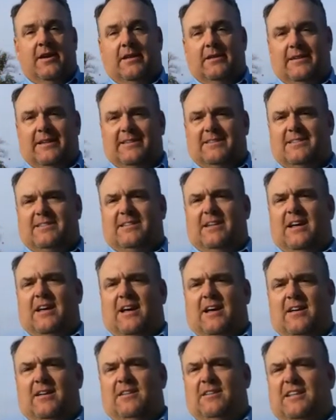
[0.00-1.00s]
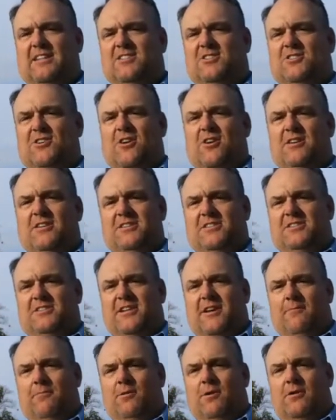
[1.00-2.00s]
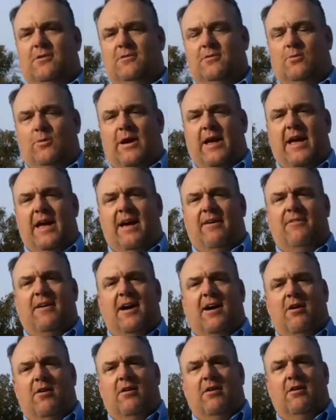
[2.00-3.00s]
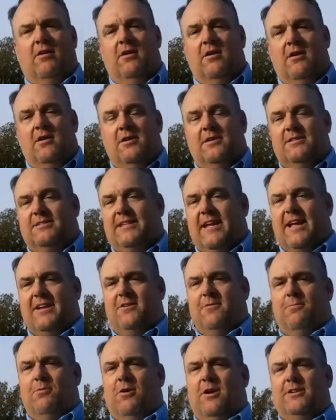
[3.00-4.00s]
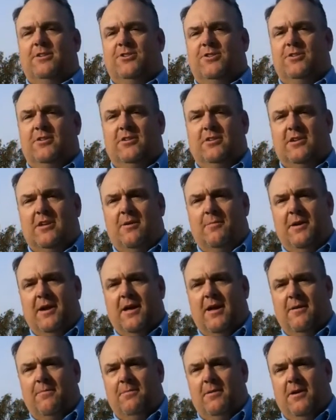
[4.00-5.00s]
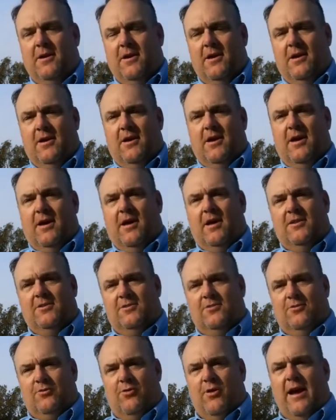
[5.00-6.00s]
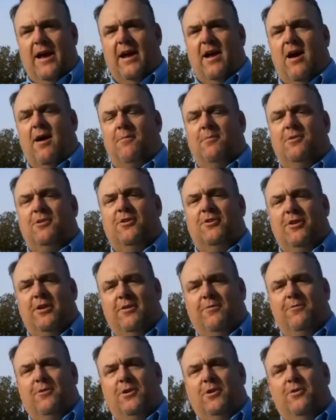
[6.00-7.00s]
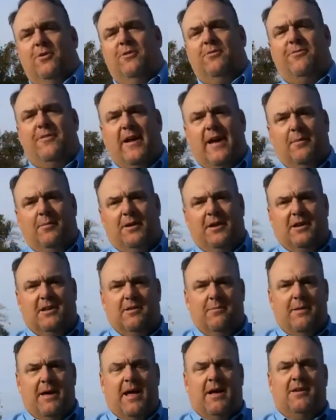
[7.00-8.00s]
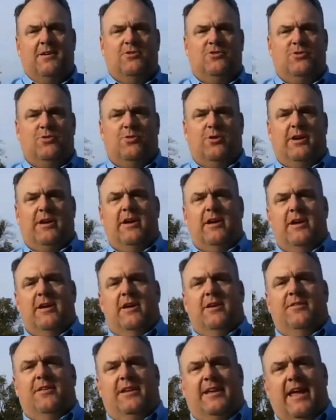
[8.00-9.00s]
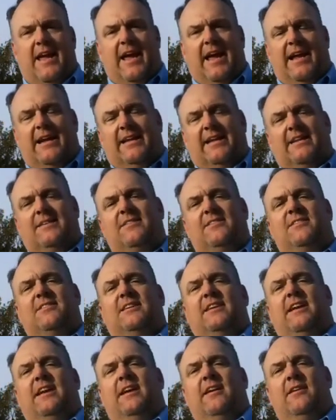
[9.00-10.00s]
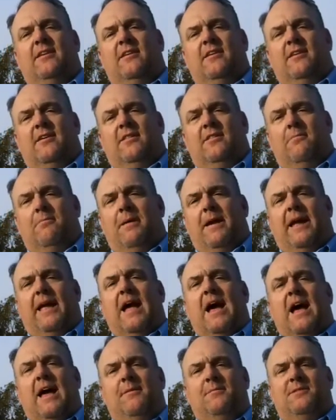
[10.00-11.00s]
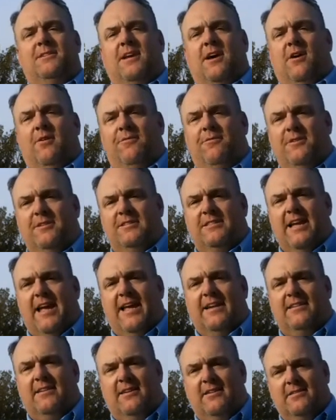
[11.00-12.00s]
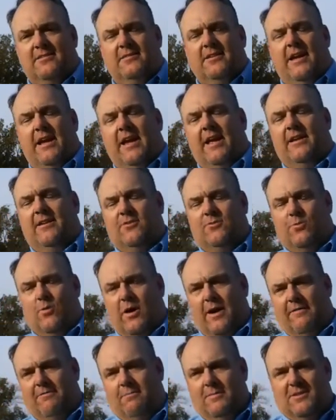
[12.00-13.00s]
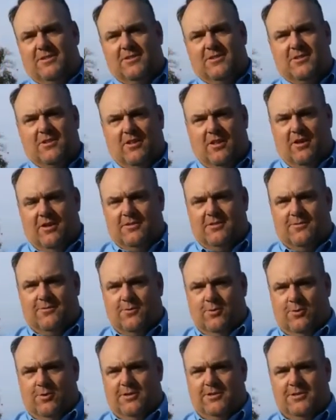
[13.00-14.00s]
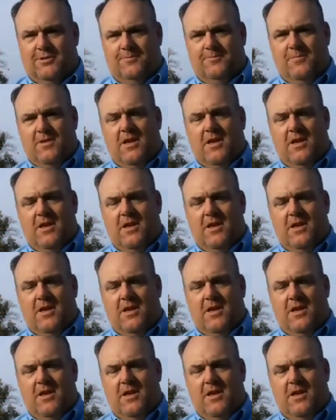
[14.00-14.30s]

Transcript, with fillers: Let's uh, let's start in December. We have our Santa brunch coming up. Uh, great opportunity for you and the family to come out and enjoy the day and get to see the big guy himself, Santa, and his wife, Mrs. Claus, of course.